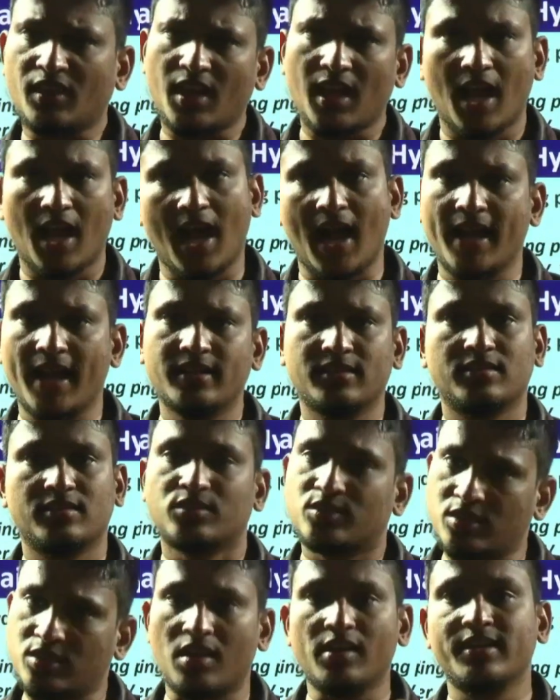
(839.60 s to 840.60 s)
Ice.
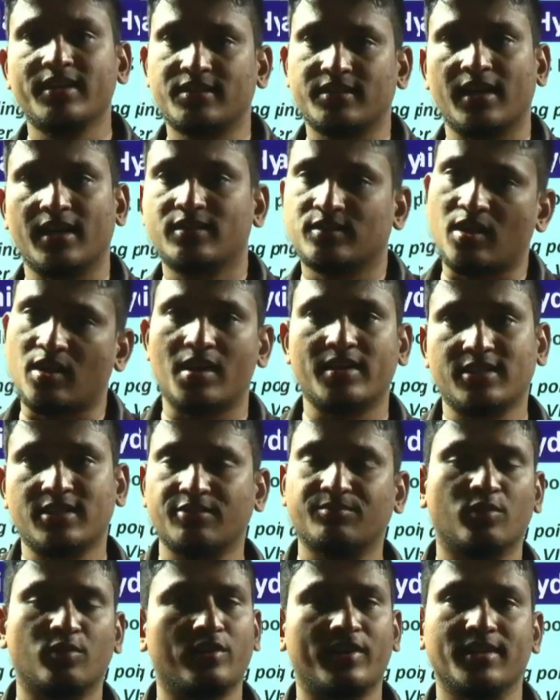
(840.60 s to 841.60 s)
Solids, right? Solids have
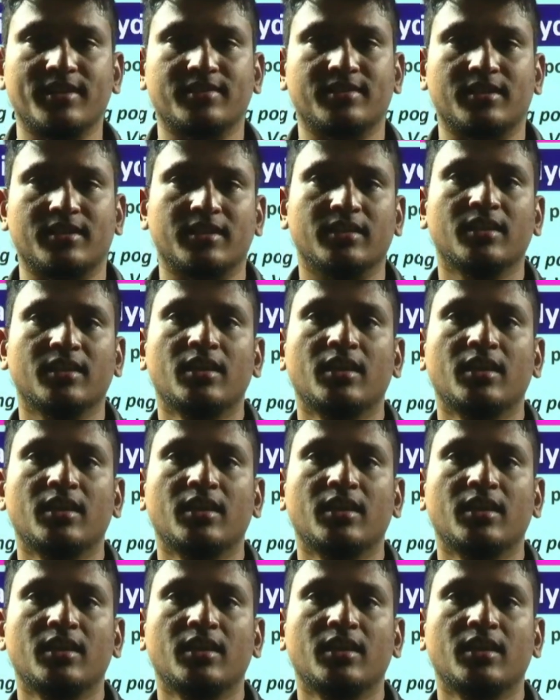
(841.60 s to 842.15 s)
more density.